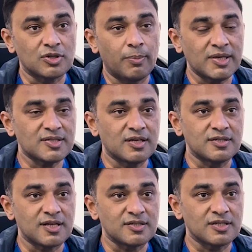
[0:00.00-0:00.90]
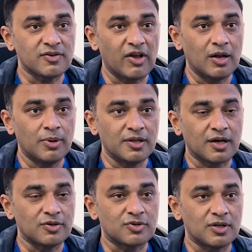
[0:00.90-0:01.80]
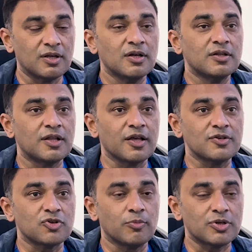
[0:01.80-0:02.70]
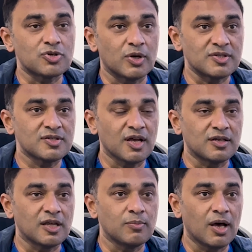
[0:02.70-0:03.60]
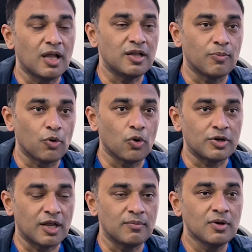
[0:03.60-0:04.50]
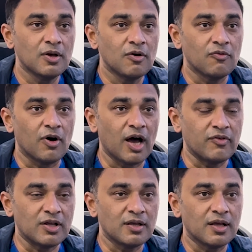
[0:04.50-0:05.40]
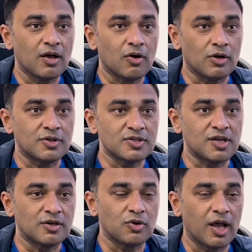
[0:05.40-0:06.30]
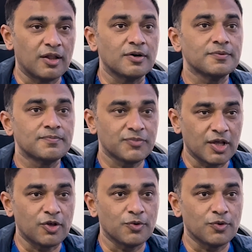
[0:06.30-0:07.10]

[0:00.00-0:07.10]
to the best skill sets that's available in the country. Thank you so much to SSI team and the Apollo team for having got this done together. Thank